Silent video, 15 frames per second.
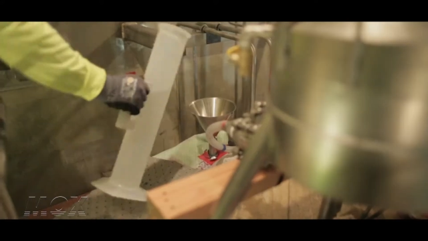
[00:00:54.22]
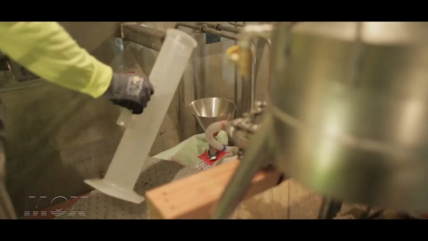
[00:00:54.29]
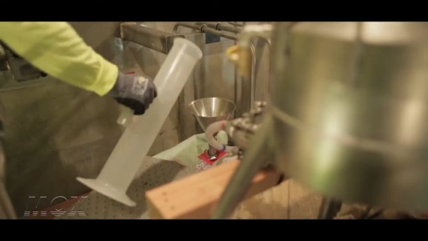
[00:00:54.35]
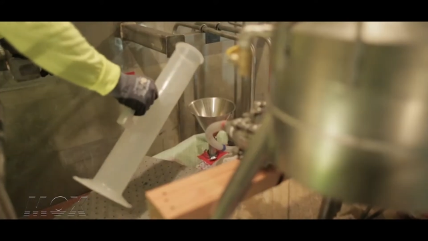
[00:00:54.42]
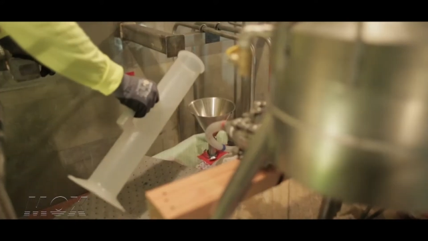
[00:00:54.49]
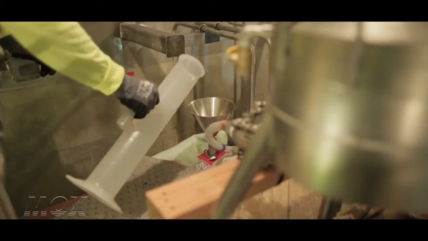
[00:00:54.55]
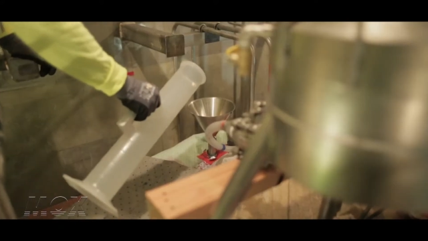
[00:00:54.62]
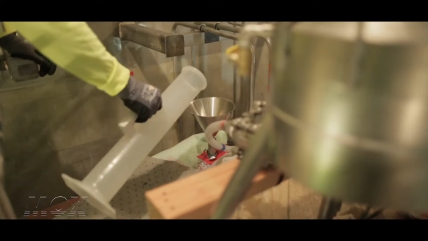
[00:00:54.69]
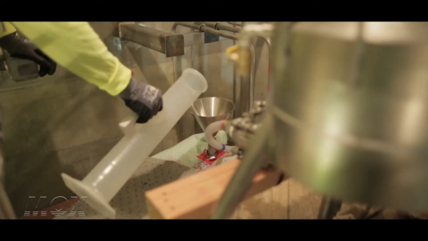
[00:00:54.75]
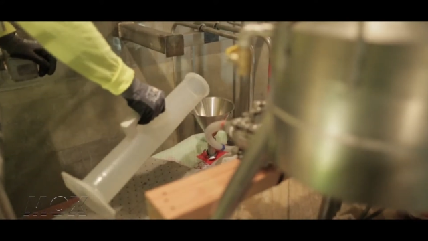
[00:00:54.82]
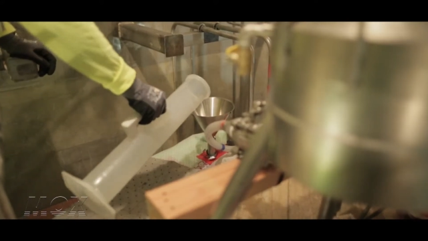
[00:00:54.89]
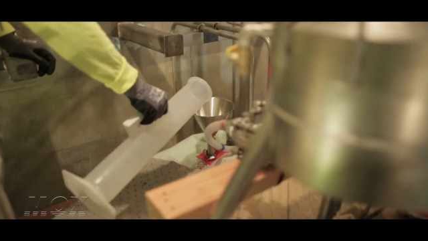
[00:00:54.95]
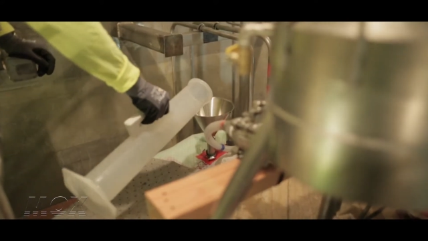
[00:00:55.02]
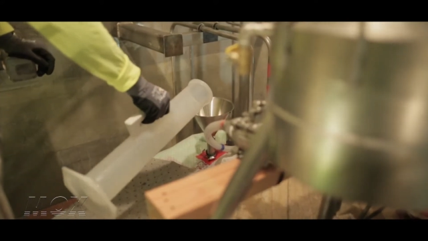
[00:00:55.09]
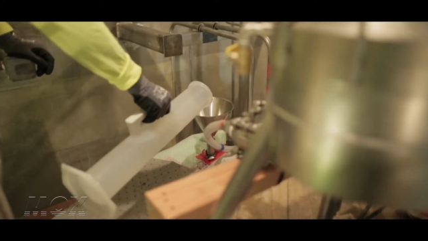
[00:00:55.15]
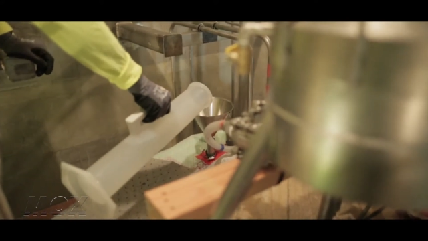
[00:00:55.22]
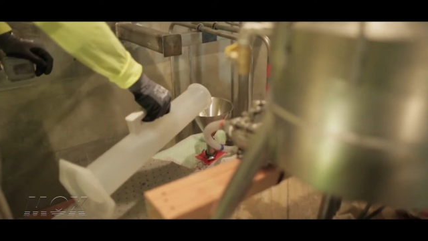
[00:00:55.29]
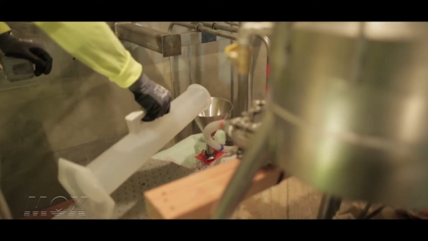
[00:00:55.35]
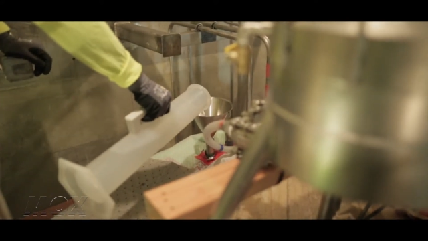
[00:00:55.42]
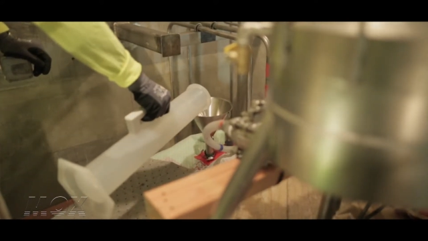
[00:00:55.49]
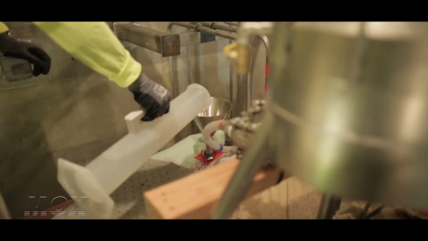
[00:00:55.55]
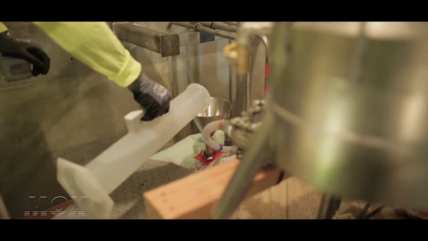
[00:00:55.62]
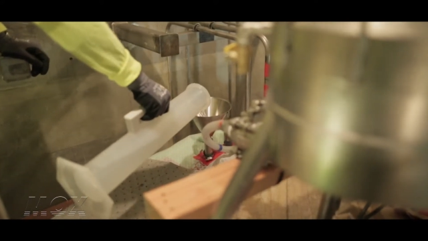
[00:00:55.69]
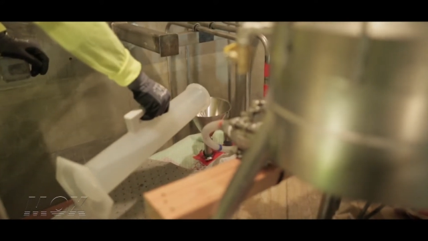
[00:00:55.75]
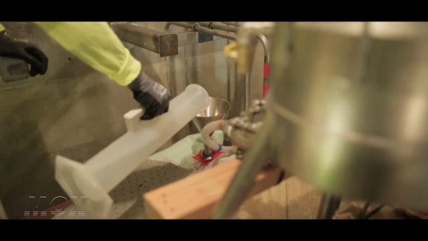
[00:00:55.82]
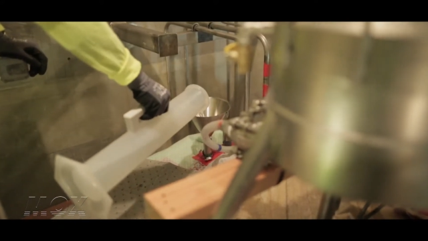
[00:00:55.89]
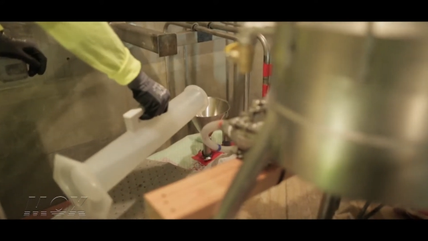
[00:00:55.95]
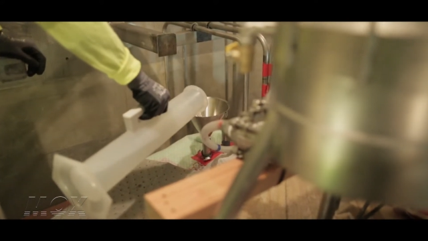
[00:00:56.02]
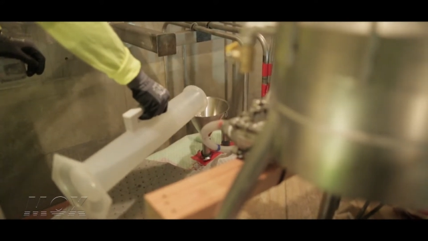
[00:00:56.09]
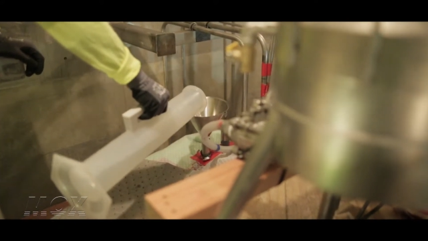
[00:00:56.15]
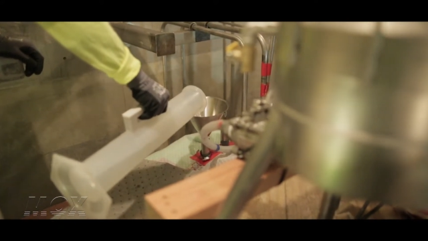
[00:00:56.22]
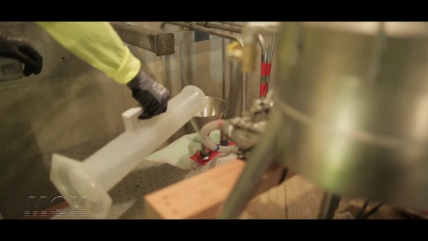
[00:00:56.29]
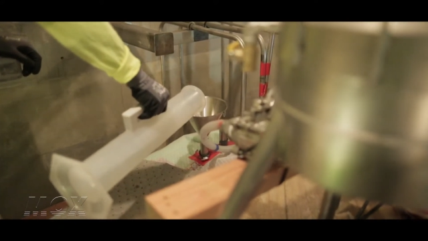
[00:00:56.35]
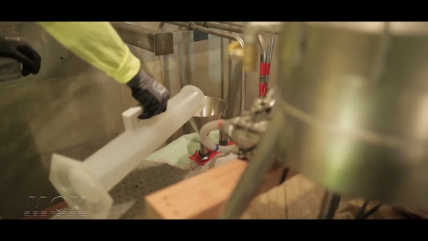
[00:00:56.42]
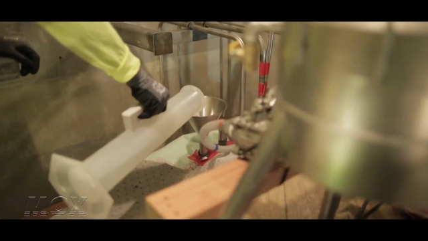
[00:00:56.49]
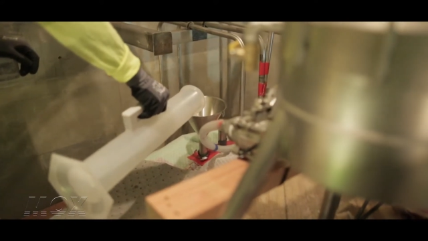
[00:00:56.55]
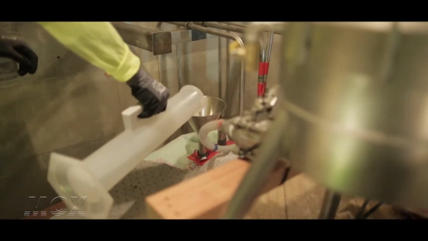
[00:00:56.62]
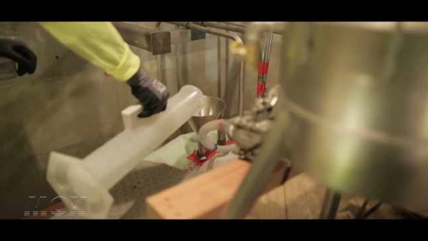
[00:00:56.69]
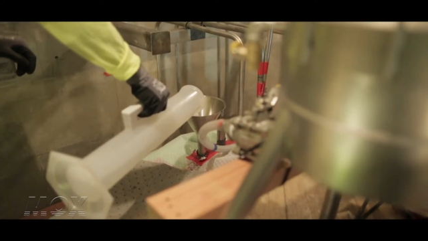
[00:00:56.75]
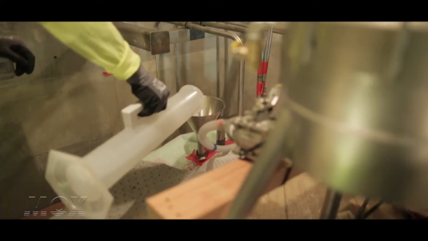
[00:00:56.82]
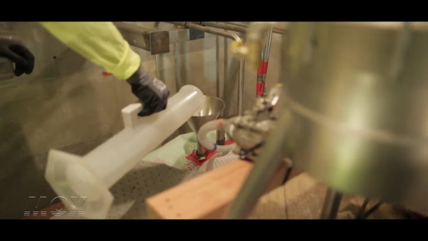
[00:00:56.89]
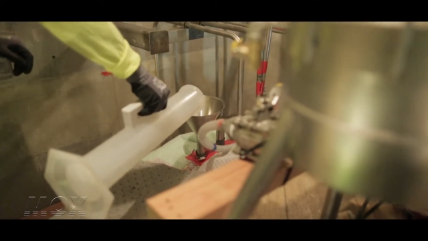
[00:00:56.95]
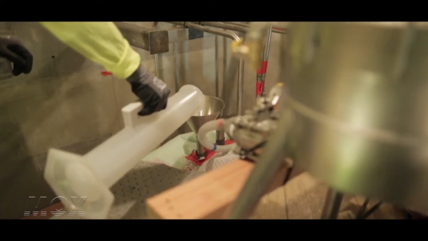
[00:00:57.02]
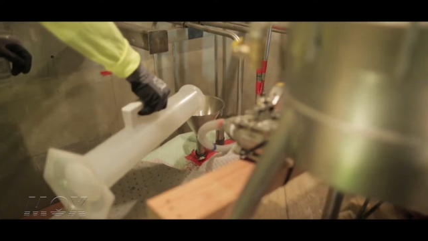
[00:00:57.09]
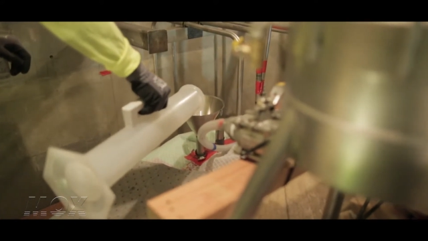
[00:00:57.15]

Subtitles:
Nobody's mouth can be seen.